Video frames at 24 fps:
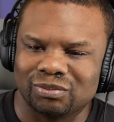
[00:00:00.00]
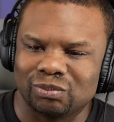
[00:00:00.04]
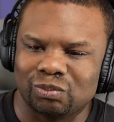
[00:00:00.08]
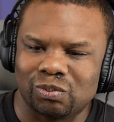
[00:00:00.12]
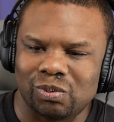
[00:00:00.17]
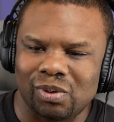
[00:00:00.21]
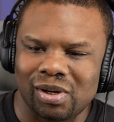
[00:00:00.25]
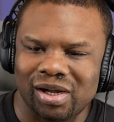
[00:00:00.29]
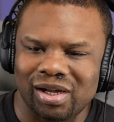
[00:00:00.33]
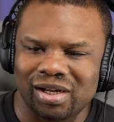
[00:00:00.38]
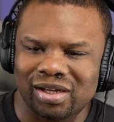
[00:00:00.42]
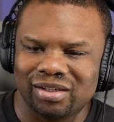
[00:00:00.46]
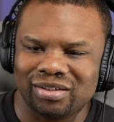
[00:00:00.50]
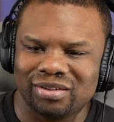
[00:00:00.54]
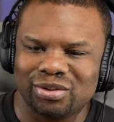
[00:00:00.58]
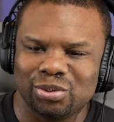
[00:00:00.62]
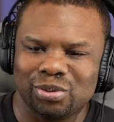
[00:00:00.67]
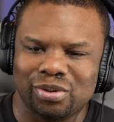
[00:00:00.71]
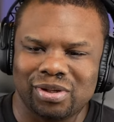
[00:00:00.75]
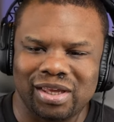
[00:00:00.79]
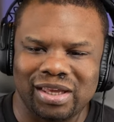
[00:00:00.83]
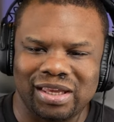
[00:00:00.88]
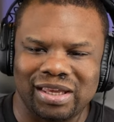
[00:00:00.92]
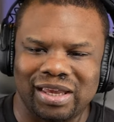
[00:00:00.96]
Why
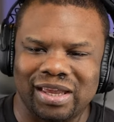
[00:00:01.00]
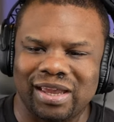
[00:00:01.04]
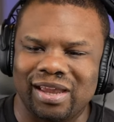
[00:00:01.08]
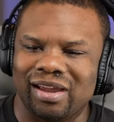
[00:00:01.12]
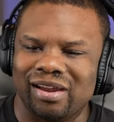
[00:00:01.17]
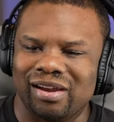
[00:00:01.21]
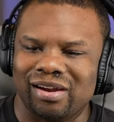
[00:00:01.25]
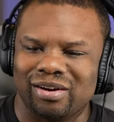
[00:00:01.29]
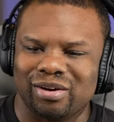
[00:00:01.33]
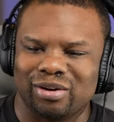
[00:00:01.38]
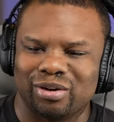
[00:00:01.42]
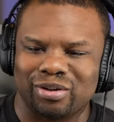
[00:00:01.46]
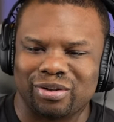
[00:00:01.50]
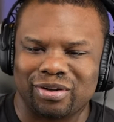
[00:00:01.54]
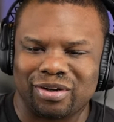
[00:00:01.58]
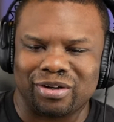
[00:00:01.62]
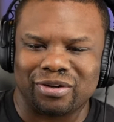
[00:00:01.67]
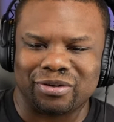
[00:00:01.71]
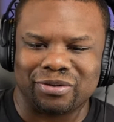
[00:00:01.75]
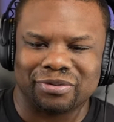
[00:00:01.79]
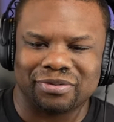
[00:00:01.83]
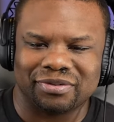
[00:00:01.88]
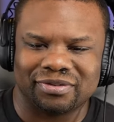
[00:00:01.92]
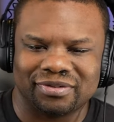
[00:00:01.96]
do they care,
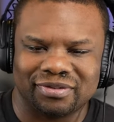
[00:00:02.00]
though?